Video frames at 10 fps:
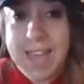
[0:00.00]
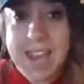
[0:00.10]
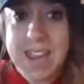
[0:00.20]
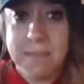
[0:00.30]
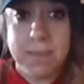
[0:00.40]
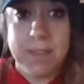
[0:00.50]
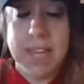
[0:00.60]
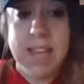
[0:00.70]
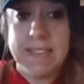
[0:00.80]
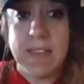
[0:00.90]
And
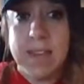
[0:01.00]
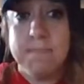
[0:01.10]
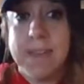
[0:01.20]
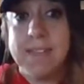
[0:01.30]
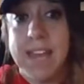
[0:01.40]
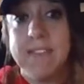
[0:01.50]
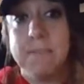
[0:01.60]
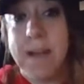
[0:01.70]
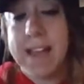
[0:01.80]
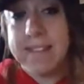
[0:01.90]
it's going to be like the
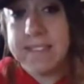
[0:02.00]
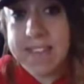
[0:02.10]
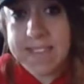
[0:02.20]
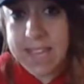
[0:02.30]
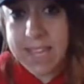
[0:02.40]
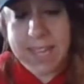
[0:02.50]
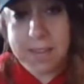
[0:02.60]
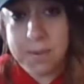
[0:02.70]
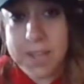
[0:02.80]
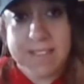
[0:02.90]
practice
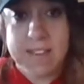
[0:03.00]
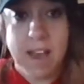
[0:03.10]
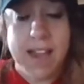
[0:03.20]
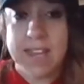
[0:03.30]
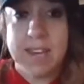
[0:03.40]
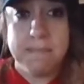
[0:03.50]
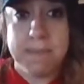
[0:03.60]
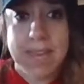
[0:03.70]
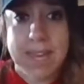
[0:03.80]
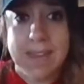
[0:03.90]
SAQ. It's not going to
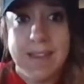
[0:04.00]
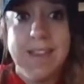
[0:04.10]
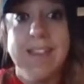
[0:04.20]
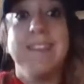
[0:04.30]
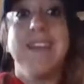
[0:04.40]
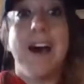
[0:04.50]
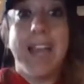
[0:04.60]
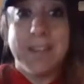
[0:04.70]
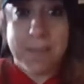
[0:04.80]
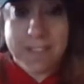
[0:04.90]
be
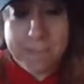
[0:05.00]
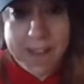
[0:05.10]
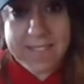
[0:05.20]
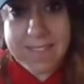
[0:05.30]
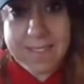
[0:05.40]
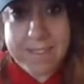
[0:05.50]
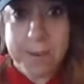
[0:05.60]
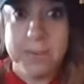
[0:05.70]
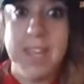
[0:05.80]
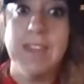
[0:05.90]
9 responses. It's
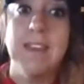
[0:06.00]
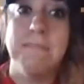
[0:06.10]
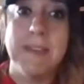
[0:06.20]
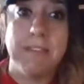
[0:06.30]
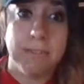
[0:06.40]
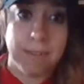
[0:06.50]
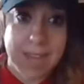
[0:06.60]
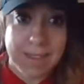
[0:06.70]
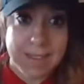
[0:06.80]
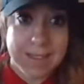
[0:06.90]
only going to be
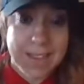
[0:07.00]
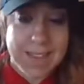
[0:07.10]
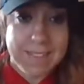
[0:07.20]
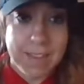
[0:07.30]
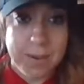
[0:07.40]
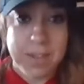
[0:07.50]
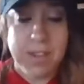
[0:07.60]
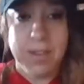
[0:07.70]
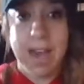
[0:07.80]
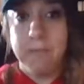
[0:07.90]
3. So
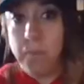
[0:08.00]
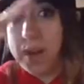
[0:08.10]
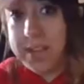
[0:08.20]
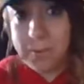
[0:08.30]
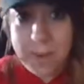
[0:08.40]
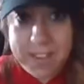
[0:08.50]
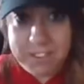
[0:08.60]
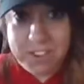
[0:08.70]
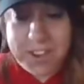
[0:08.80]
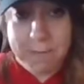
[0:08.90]
you'll have one
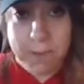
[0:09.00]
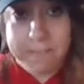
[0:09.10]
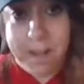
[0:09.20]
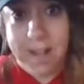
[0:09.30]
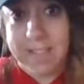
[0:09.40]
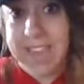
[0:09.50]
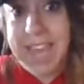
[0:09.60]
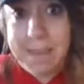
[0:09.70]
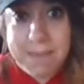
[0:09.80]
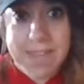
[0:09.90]
question with parts
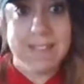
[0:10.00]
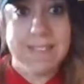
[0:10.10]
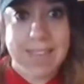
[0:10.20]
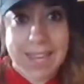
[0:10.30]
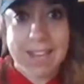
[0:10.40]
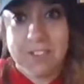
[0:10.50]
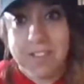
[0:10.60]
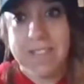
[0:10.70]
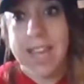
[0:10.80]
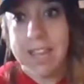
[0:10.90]
A, B, and C,
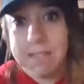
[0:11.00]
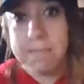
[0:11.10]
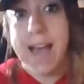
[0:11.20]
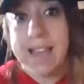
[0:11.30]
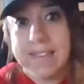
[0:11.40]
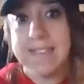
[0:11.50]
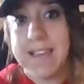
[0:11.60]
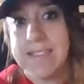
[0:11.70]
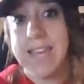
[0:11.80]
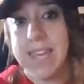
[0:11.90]
just like the practice
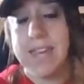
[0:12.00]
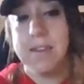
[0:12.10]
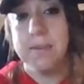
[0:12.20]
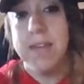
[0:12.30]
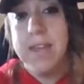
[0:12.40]
SAQ.